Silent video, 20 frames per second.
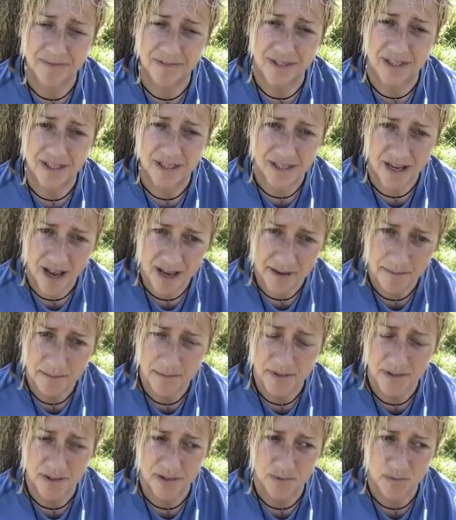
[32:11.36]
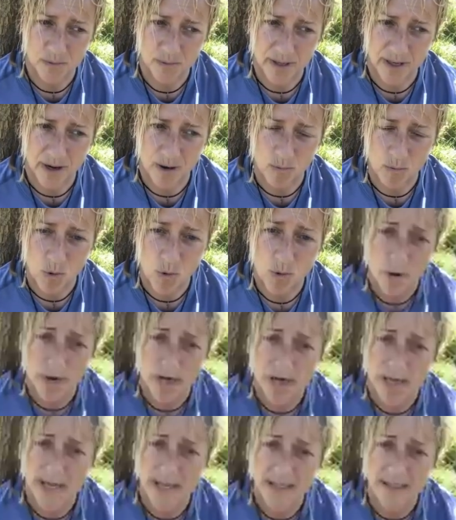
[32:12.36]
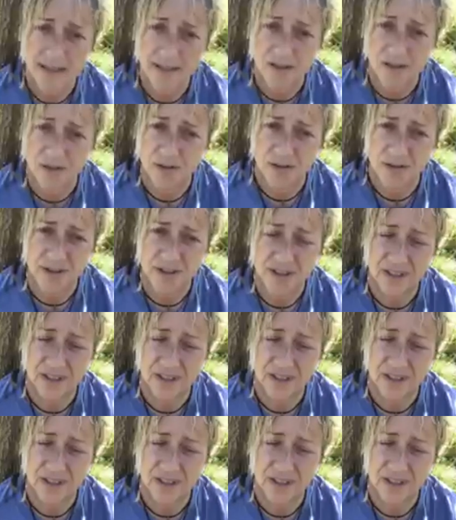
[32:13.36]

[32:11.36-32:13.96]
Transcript: The times that we are walking into